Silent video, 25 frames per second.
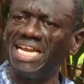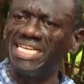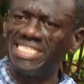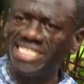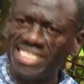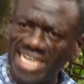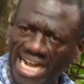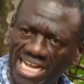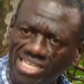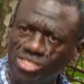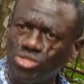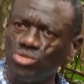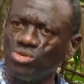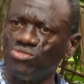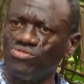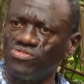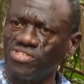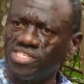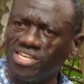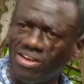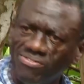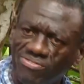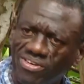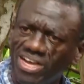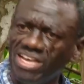chance of
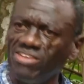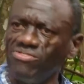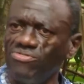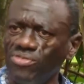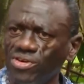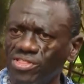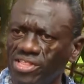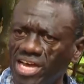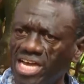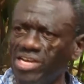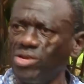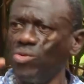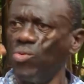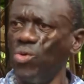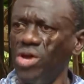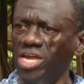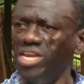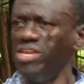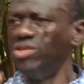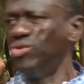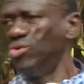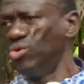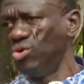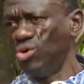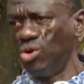survival than when
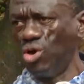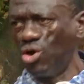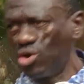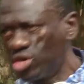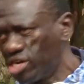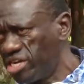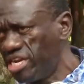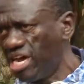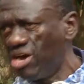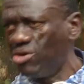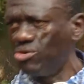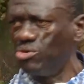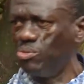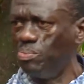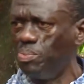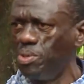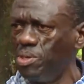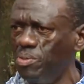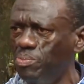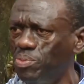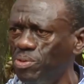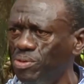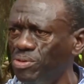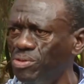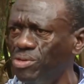you lock down
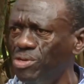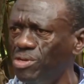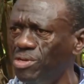people